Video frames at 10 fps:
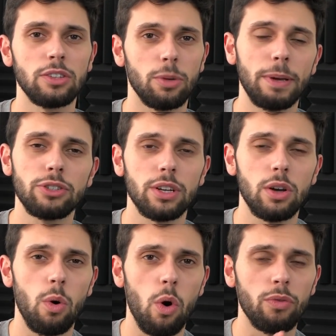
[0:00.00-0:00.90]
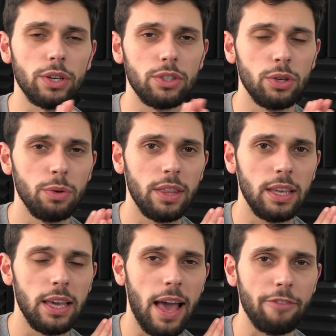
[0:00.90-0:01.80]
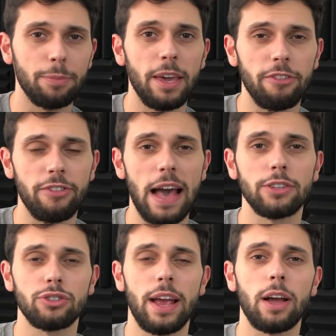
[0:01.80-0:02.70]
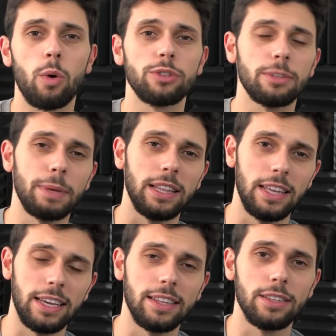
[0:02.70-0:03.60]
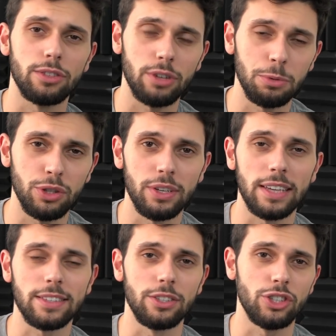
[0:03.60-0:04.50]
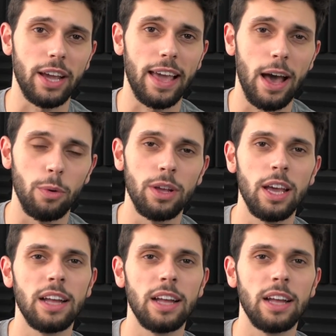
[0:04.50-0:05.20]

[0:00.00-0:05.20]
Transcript: so make sure to go over to the FBA Fast Track course, gonna be a link in the description you guys can check out